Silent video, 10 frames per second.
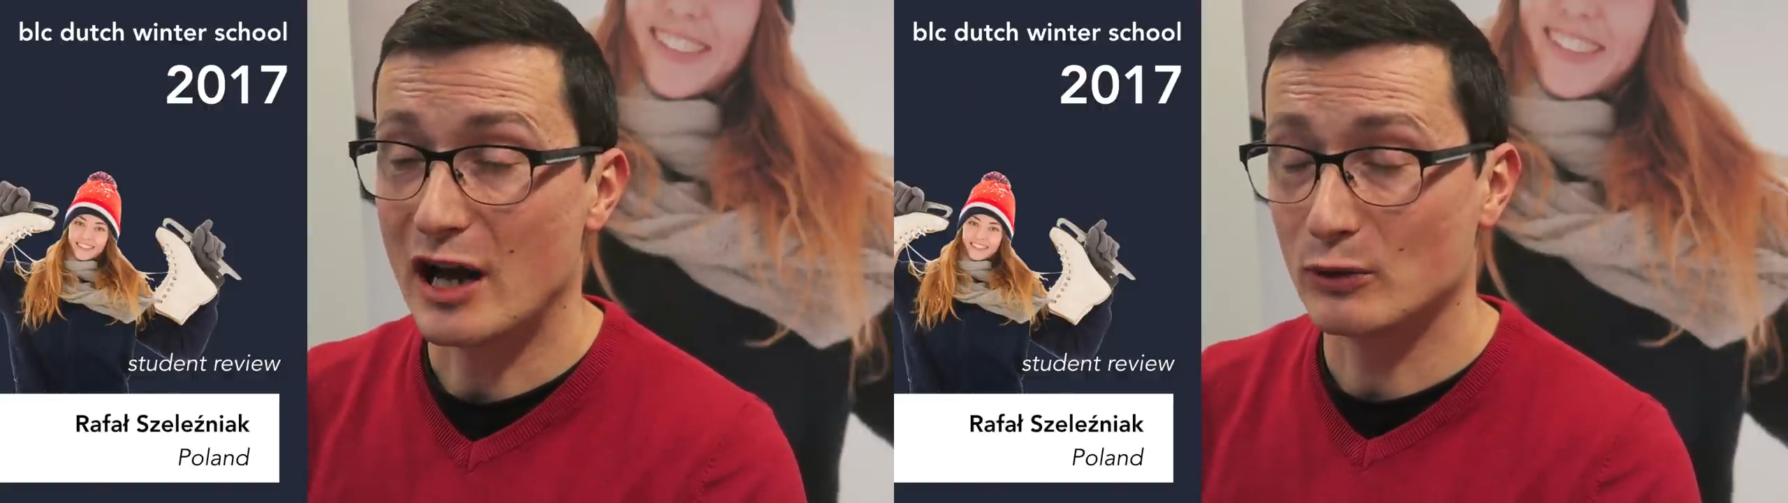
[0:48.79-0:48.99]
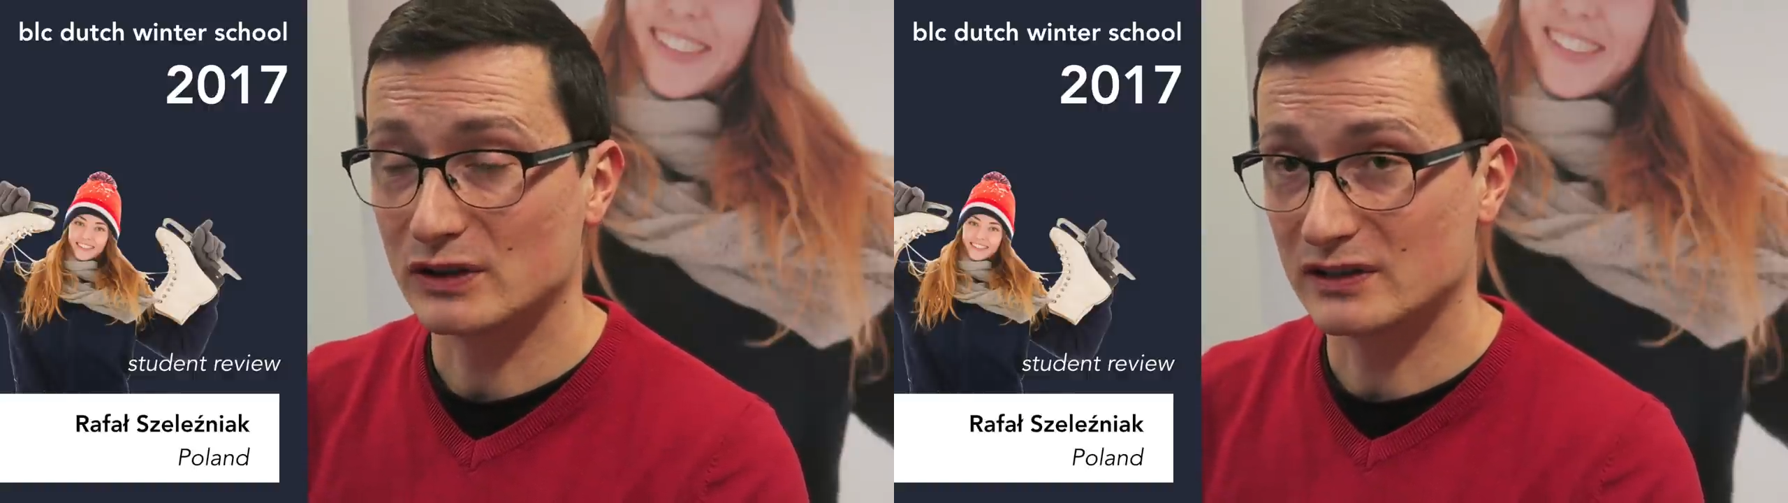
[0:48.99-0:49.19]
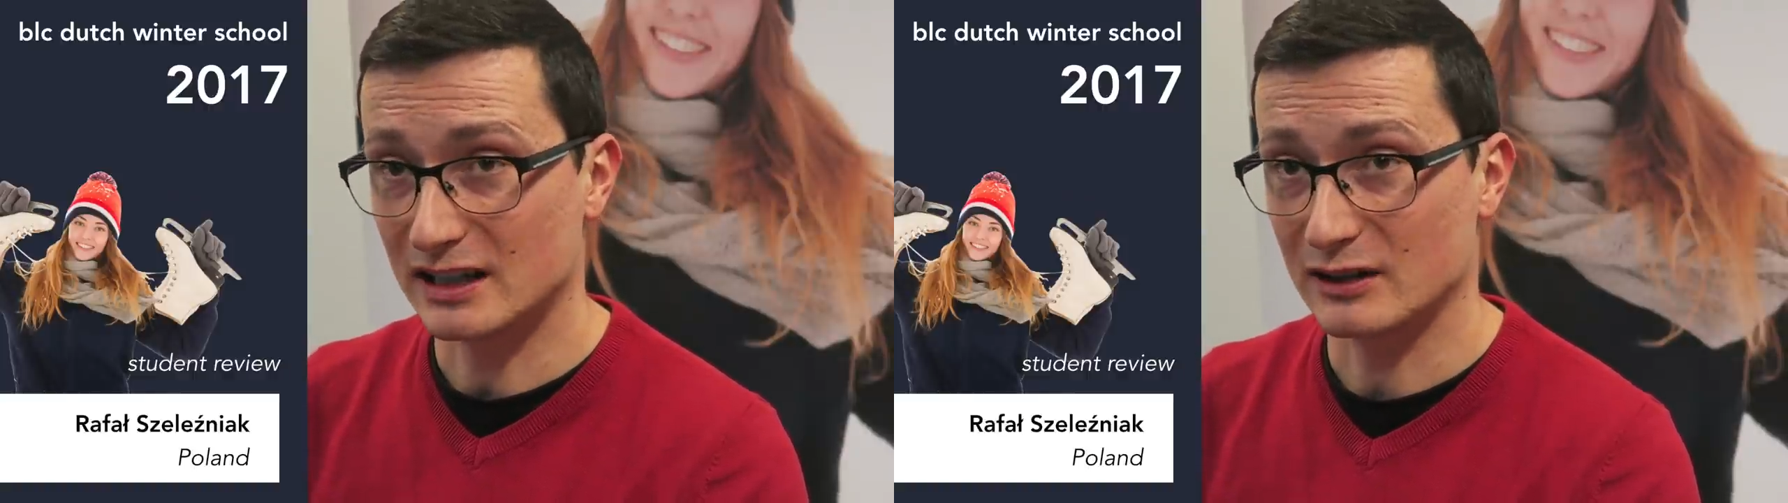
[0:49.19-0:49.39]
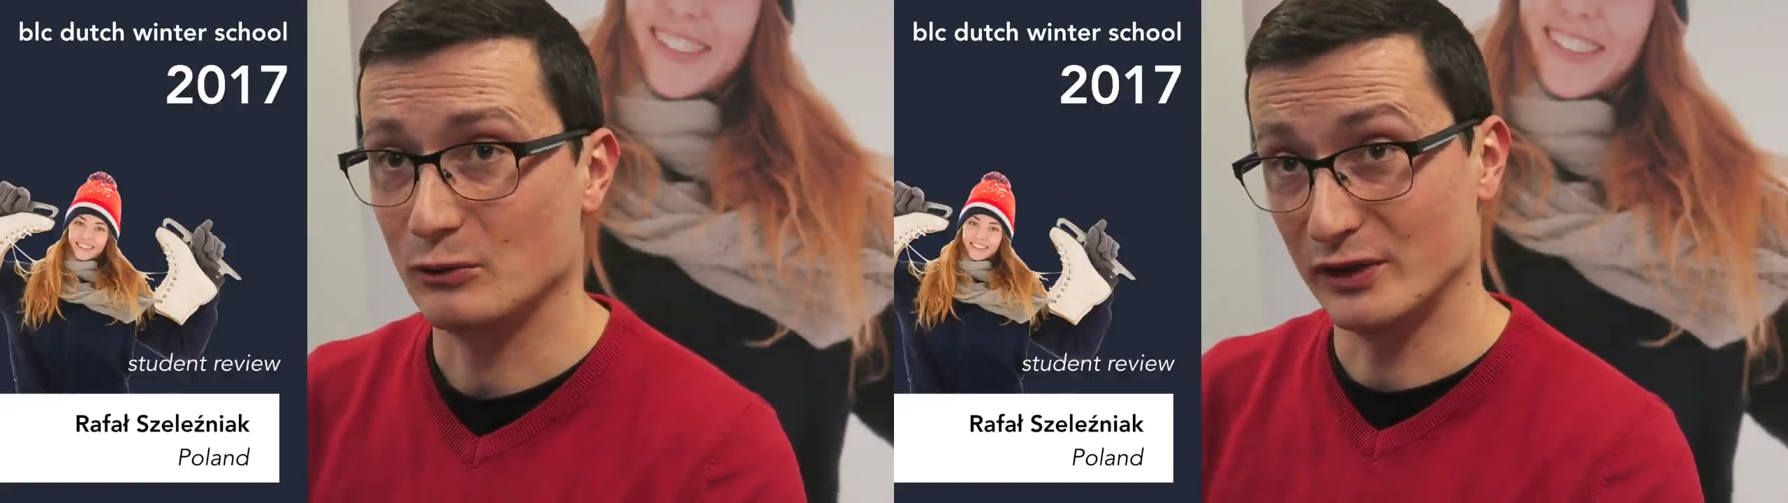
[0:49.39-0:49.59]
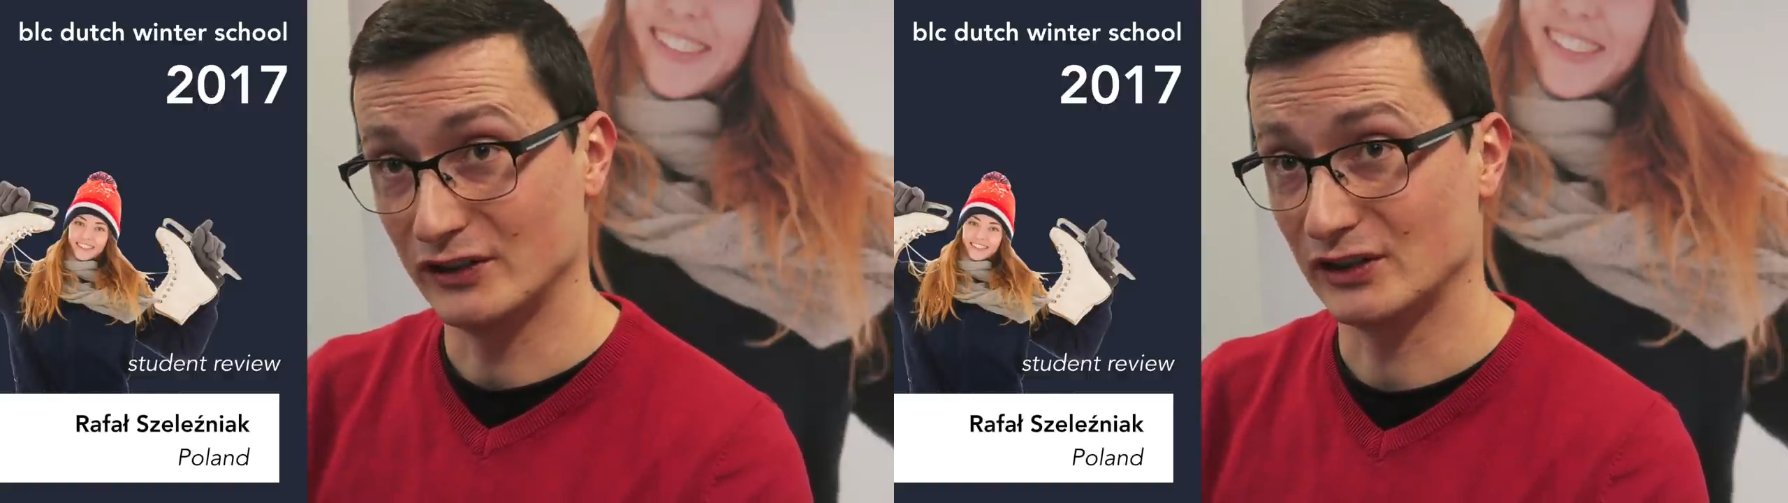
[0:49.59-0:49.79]
I will
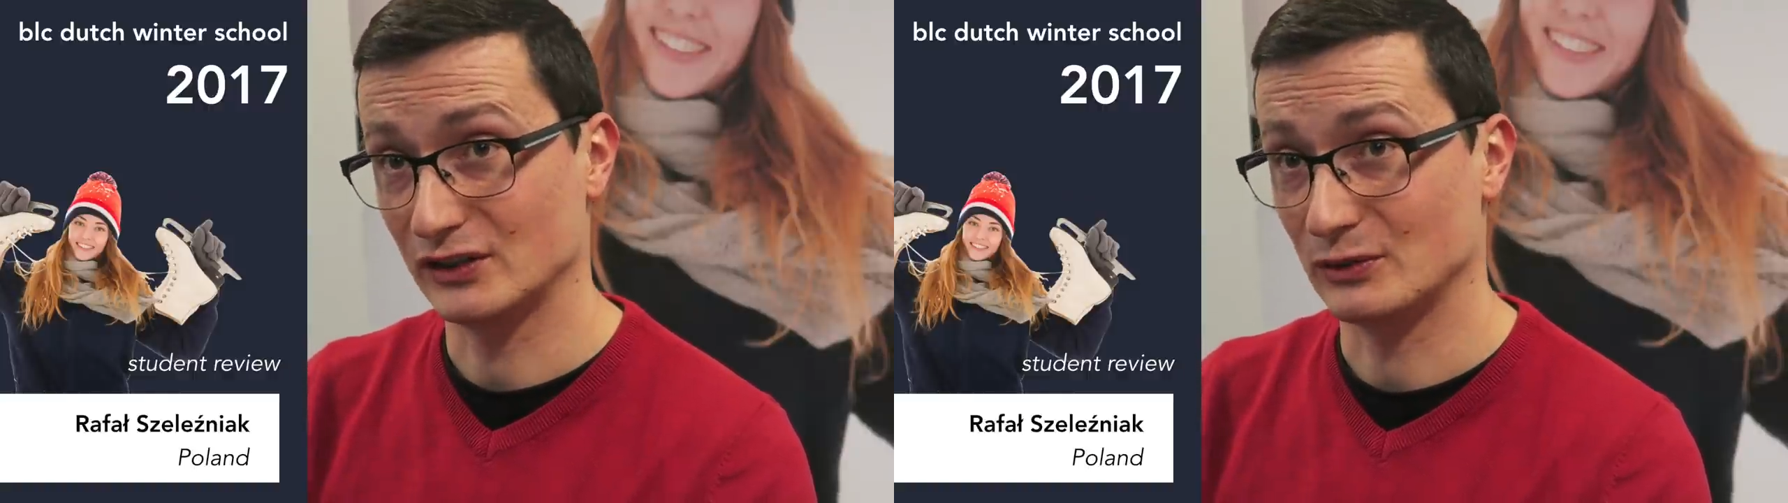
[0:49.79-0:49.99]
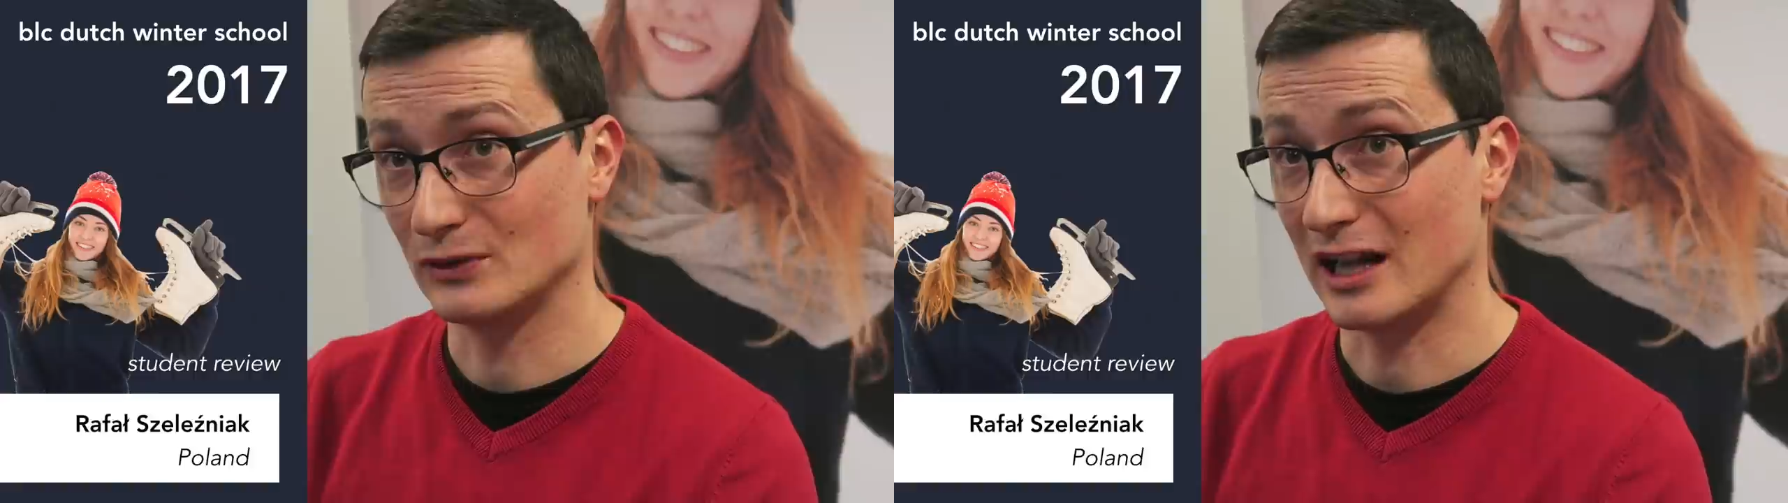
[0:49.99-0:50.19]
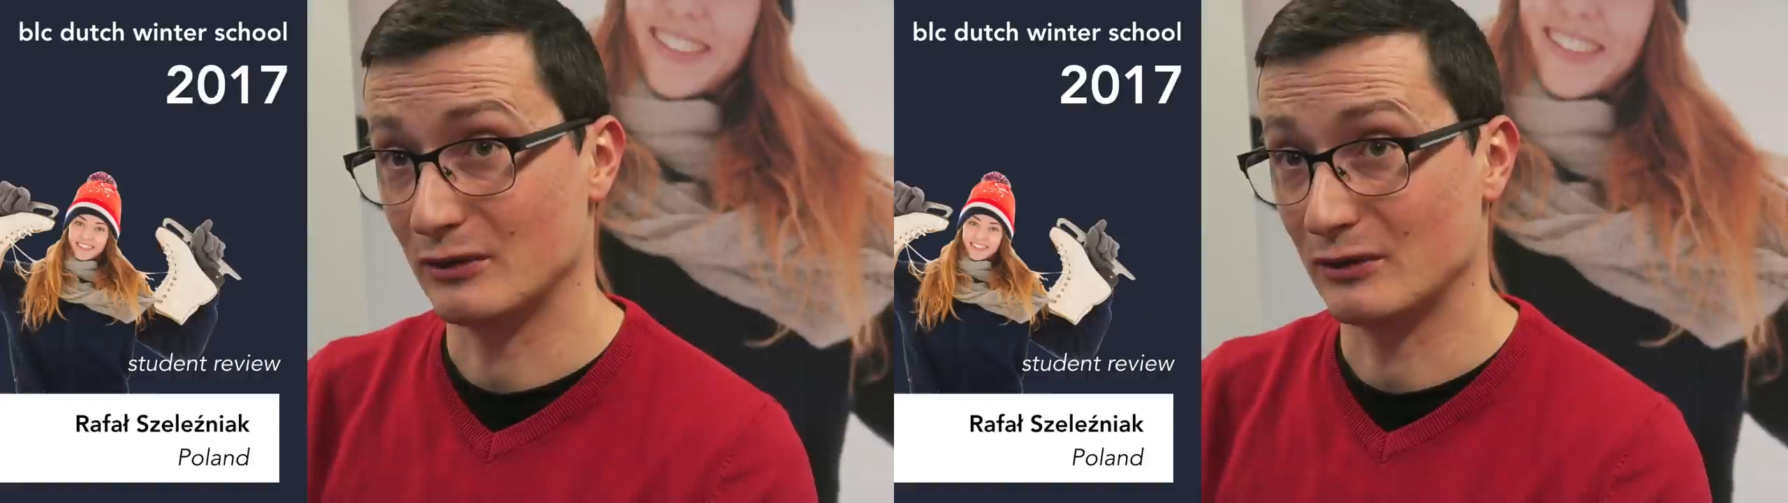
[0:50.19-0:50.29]
stuck with the school.